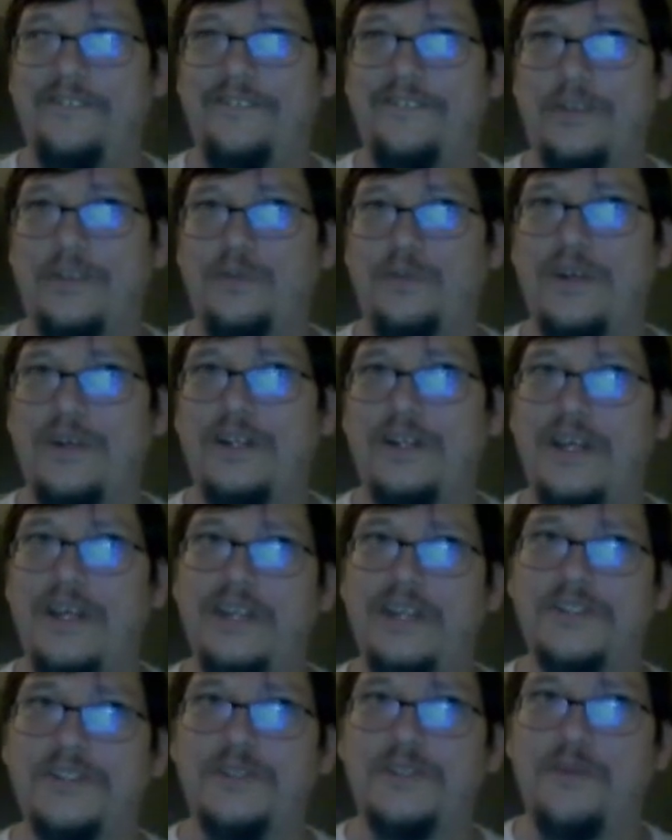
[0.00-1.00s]

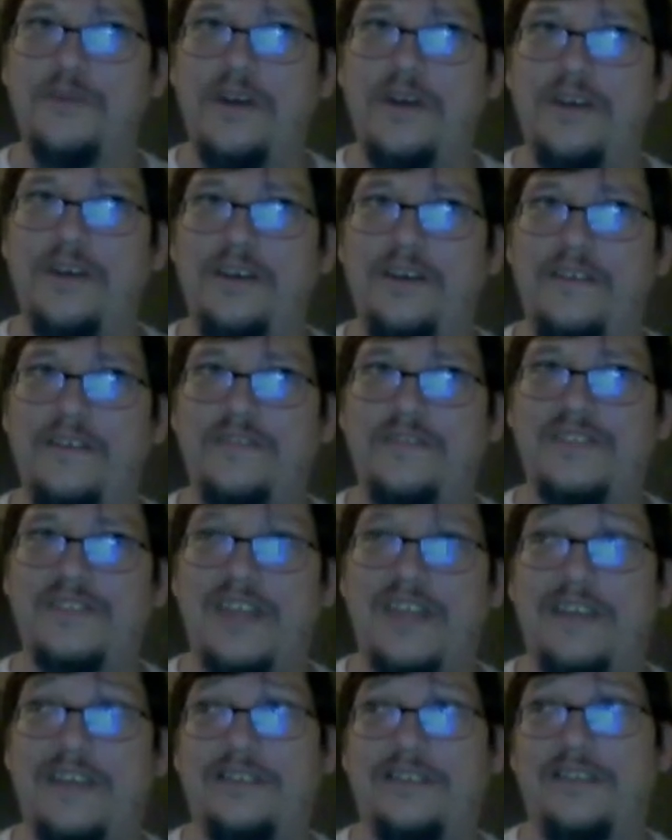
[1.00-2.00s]
radiation waves,
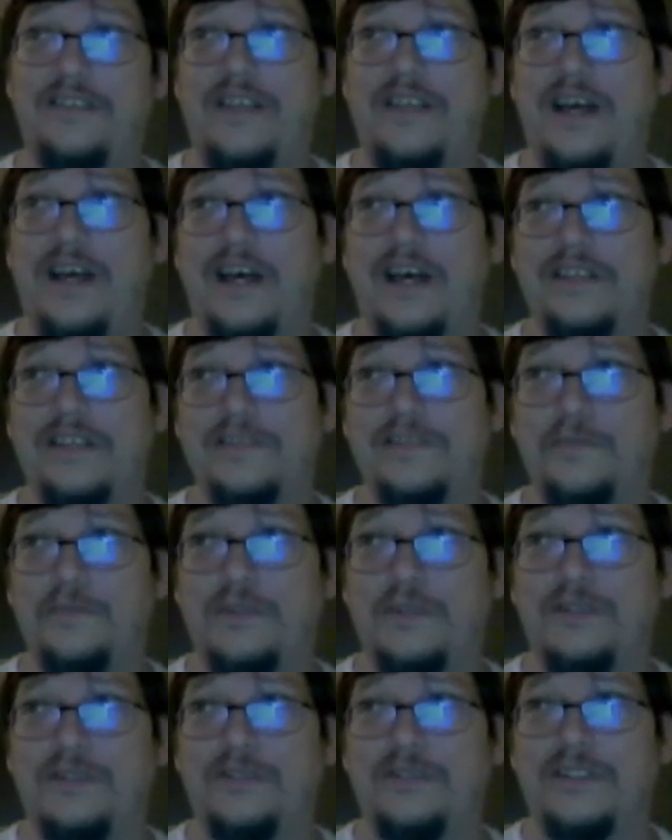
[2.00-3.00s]
had to go to the
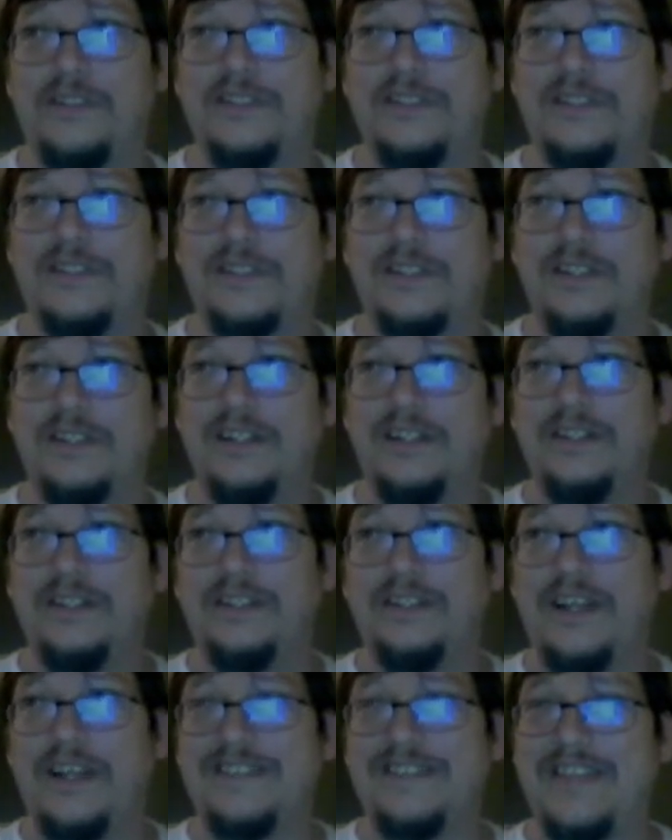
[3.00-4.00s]
hospital because this
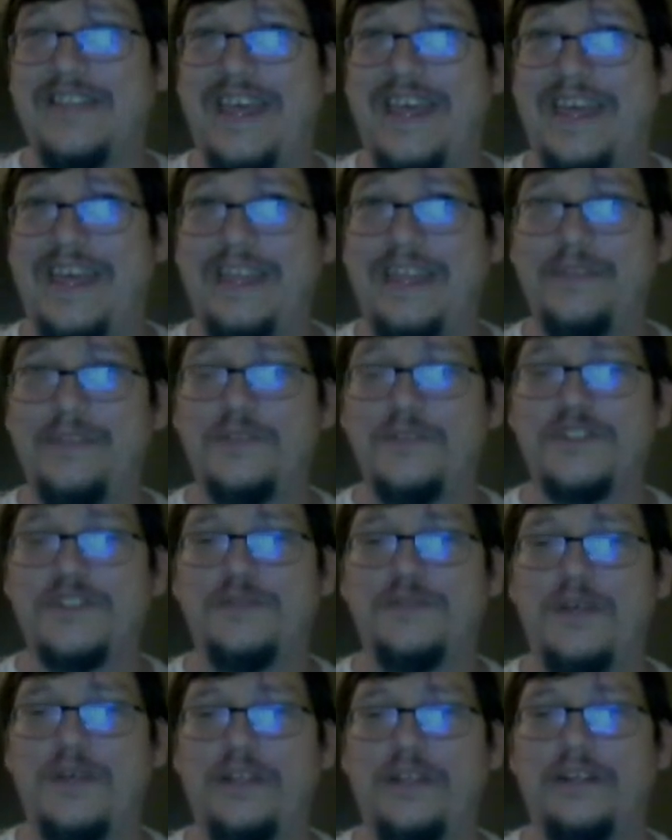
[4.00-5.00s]
guy's head was
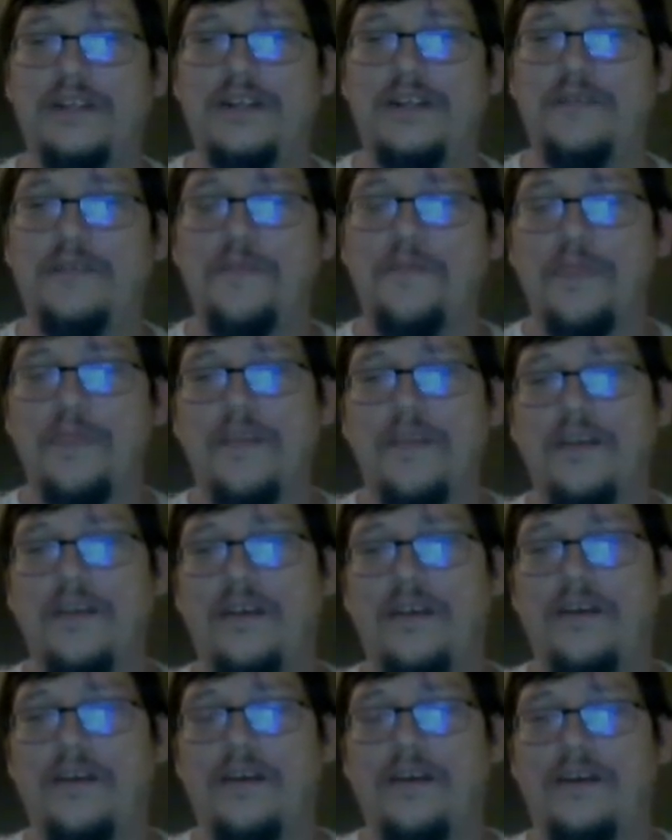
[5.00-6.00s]
swelling up.
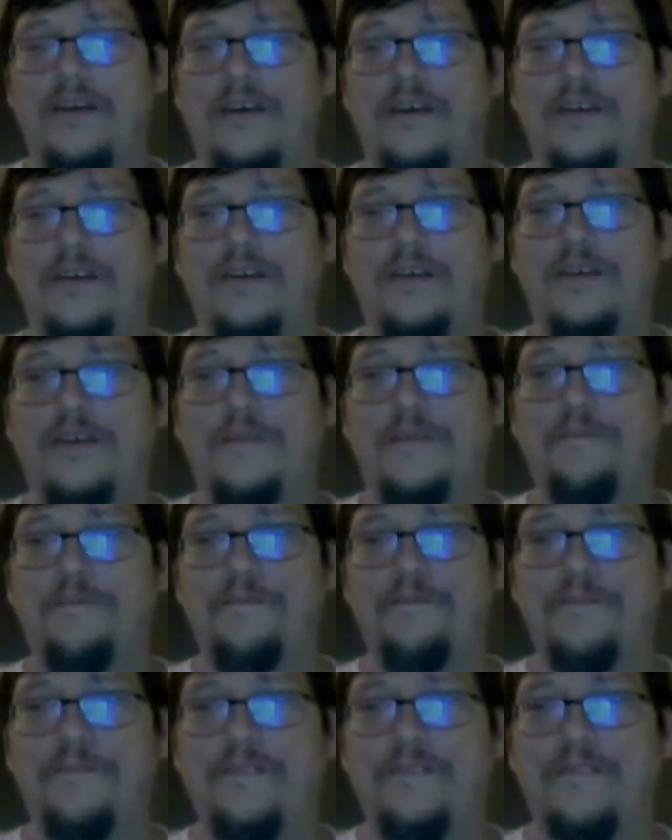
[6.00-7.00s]
And
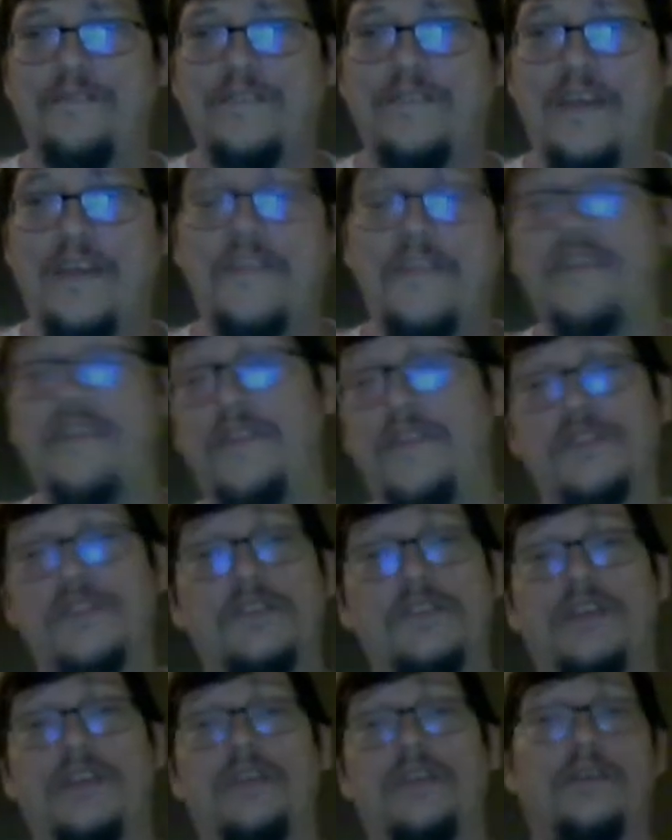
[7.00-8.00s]
then
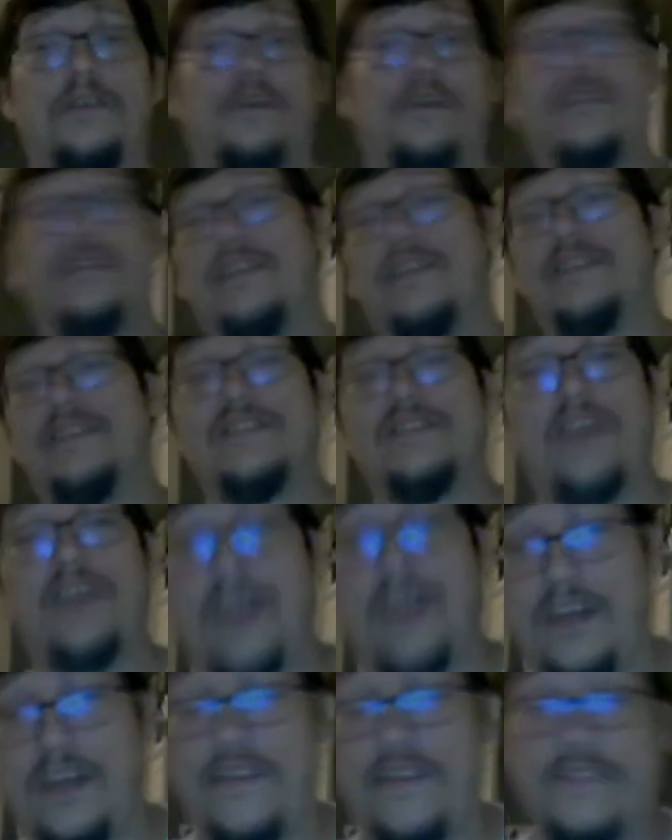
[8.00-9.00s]
eventually they end up going to these
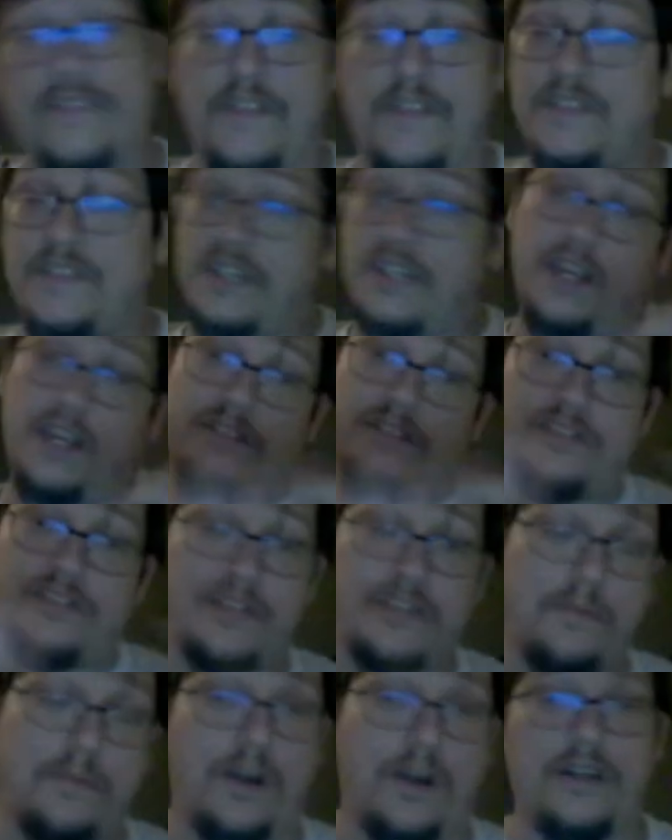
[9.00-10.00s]
caves, and the scientist
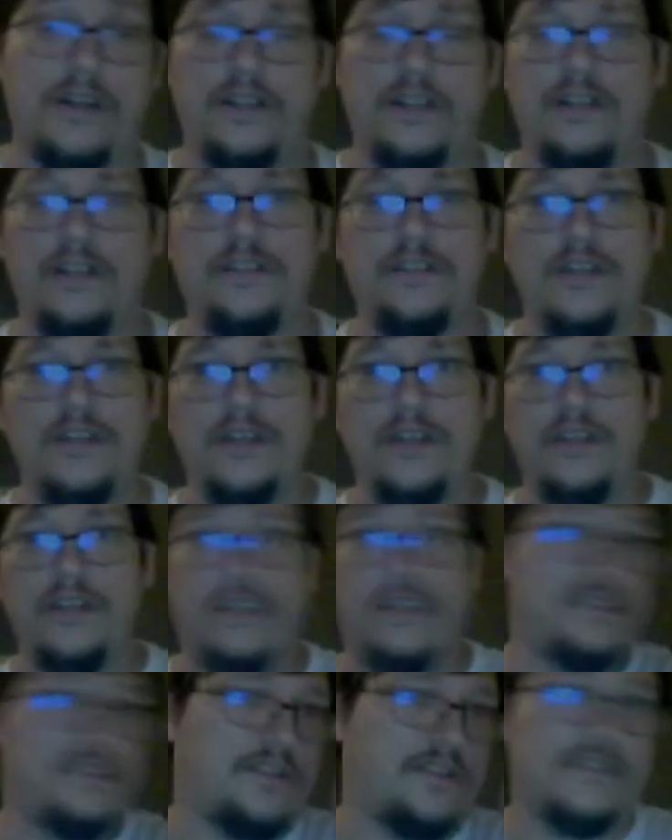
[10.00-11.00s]
they brought in,
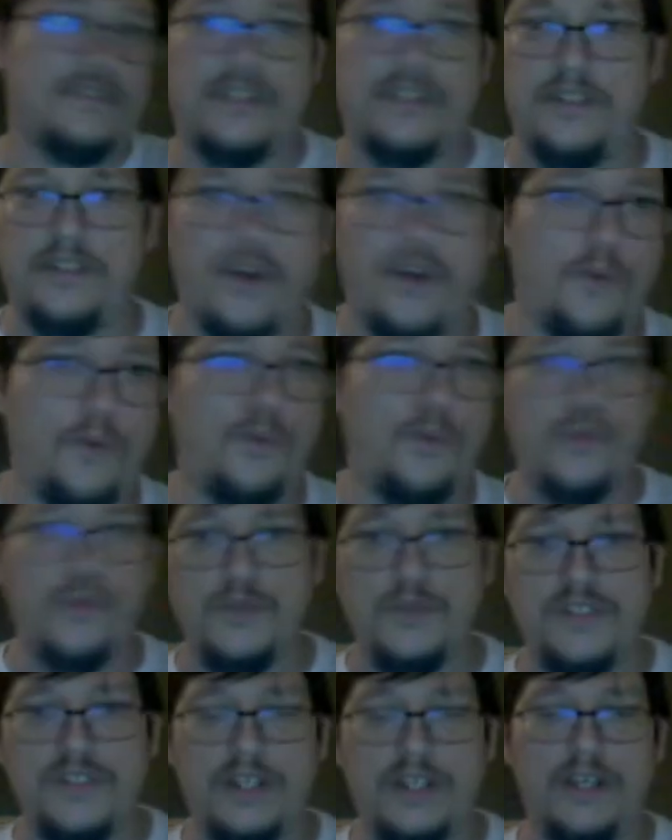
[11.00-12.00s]
he starts getting all
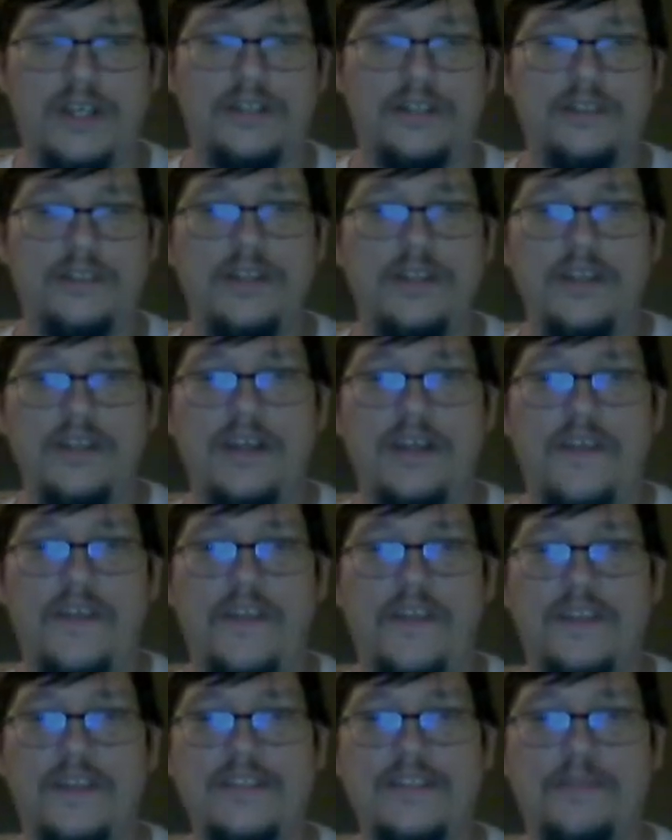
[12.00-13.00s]
woozy-headed, and
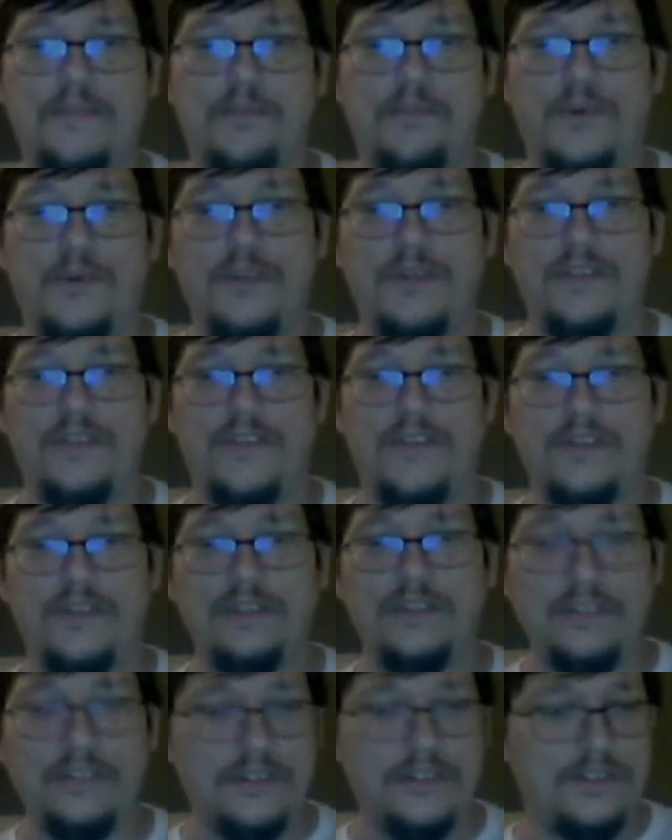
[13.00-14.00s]
then at some point they're
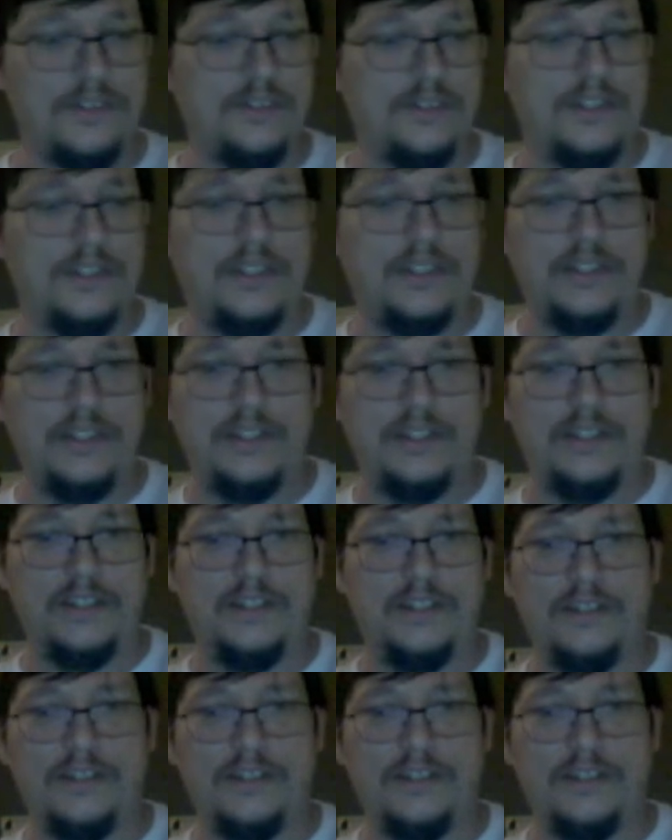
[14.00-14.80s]
literally